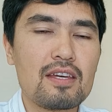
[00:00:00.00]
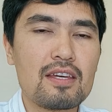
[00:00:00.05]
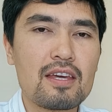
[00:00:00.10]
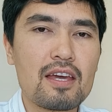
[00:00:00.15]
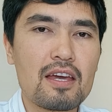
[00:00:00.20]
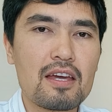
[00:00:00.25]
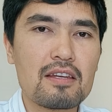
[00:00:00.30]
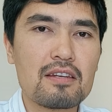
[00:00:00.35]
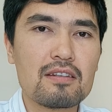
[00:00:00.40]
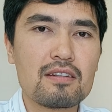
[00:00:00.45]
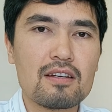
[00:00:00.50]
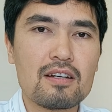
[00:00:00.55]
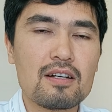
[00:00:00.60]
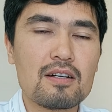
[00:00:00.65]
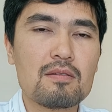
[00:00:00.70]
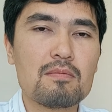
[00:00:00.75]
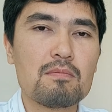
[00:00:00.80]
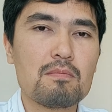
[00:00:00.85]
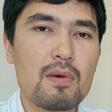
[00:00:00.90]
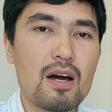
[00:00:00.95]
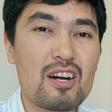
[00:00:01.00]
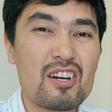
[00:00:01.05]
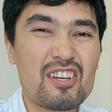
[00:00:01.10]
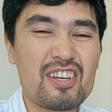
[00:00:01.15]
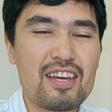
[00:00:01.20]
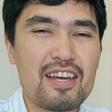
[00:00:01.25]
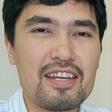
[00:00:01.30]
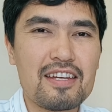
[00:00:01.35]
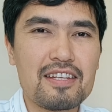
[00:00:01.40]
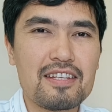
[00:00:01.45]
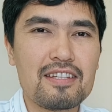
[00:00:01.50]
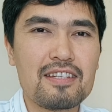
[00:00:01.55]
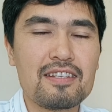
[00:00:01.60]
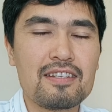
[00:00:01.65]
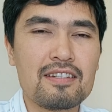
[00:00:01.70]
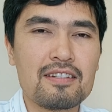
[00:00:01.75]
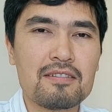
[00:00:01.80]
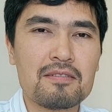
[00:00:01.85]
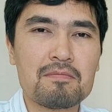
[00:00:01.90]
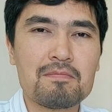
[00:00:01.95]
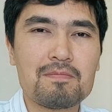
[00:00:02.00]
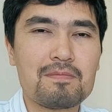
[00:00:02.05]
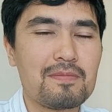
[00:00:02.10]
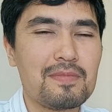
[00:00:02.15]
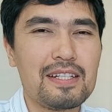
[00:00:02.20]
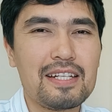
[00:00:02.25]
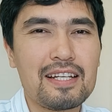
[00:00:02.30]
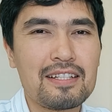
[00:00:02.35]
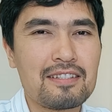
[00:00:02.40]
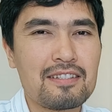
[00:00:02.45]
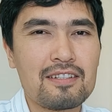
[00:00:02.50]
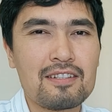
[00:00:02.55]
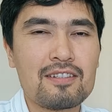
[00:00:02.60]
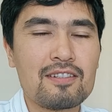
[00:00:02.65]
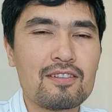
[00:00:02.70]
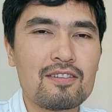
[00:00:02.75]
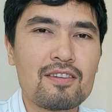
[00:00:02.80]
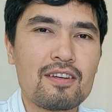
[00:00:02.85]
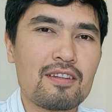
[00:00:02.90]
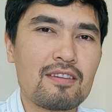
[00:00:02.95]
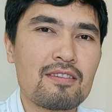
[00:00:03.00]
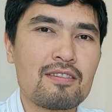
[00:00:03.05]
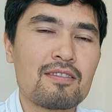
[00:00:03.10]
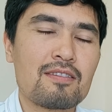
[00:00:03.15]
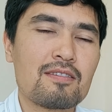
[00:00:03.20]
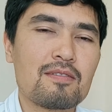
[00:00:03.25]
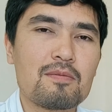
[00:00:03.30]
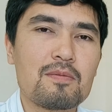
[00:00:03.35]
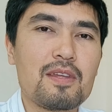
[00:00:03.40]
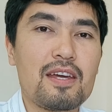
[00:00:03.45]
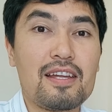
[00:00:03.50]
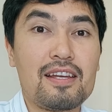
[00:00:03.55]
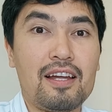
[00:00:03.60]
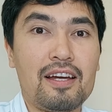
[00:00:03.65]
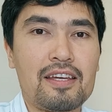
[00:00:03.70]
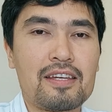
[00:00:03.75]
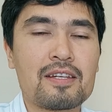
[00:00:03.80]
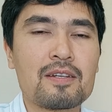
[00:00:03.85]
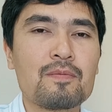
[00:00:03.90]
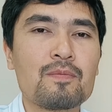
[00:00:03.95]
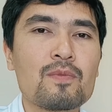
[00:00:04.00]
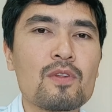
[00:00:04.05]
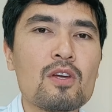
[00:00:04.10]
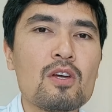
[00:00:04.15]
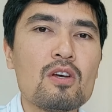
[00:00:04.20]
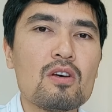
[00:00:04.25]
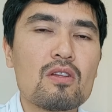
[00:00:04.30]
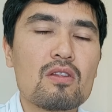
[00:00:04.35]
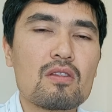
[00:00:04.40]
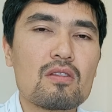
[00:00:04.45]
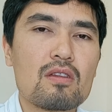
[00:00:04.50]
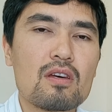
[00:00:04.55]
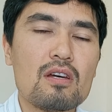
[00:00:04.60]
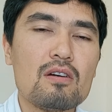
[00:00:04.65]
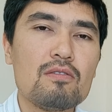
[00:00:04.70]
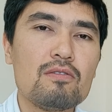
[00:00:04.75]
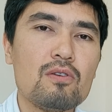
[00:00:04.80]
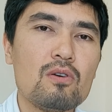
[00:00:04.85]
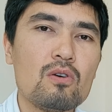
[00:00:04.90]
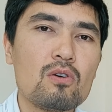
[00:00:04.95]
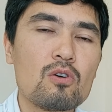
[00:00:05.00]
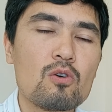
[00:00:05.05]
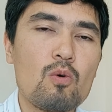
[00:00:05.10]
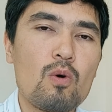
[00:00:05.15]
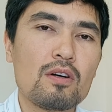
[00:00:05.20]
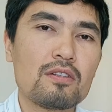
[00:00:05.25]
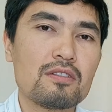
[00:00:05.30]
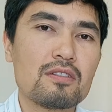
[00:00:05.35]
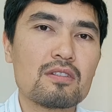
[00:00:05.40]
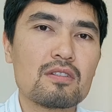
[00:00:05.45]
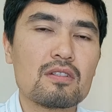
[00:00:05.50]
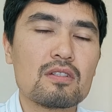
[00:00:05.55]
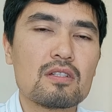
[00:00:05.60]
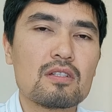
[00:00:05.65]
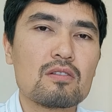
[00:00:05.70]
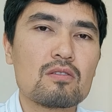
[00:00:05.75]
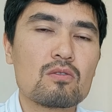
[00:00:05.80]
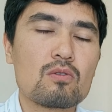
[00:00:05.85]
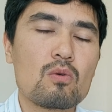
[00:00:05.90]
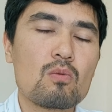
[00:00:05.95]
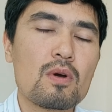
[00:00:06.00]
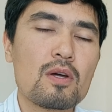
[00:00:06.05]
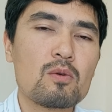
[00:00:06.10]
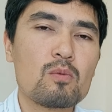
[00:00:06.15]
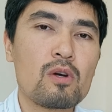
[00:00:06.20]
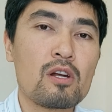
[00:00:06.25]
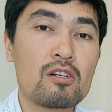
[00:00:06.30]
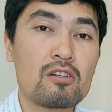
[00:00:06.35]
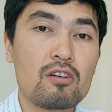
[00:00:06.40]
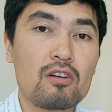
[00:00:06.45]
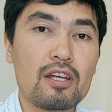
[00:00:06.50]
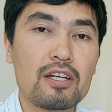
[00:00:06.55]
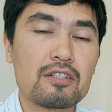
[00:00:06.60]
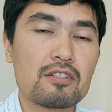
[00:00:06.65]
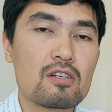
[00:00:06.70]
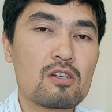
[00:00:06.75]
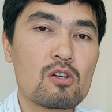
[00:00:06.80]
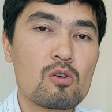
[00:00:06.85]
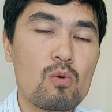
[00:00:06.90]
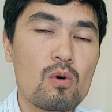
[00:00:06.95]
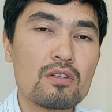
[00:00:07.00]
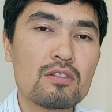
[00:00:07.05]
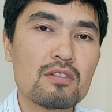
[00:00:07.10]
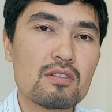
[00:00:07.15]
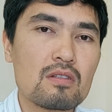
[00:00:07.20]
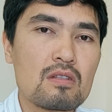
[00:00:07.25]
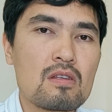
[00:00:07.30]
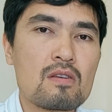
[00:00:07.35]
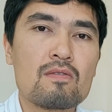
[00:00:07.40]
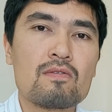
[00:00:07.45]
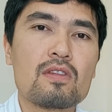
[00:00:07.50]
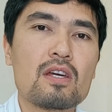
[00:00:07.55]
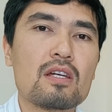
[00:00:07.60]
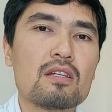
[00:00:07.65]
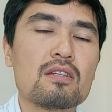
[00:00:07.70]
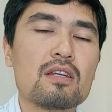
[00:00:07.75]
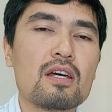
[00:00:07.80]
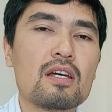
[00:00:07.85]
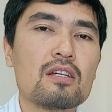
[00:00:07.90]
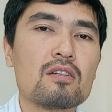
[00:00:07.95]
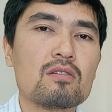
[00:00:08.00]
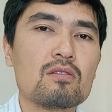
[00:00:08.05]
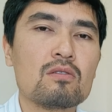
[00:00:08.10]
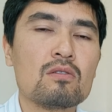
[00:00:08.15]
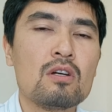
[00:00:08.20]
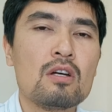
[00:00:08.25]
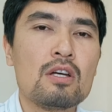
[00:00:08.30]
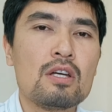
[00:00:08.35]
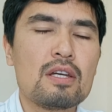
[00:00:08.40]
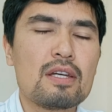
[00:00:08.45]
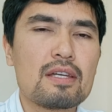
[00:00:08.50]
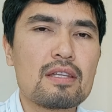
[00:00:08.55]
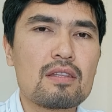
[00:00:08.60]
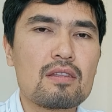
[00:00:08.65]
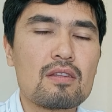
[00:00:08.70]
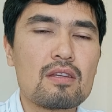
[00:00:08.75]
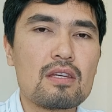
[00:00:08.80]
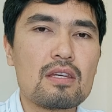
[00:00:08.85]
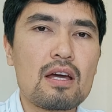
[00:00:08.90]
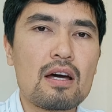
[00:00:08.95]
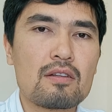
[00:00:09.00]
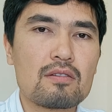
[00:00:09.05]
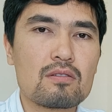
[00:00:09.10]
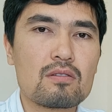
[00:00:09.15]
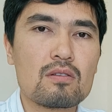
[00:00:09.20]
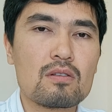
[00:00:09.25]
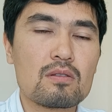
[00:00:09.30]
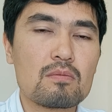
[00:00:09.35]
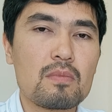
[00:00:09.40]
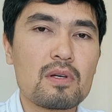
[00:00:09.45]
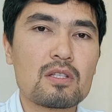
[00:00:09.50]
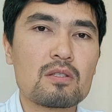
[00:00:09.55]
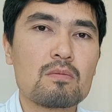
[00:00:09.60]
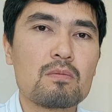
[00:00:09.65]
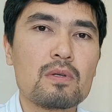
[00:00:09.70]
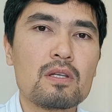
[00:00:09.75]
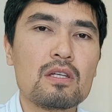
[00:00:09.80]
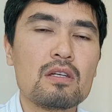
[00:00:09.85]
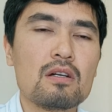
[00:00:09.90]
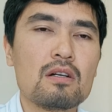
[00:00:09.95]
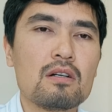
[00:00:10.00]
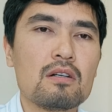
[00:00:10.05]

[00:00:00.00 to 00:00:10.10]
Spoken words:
can mark any letter that they like. Therefore, so when we're collecting quantitative data, the answers must be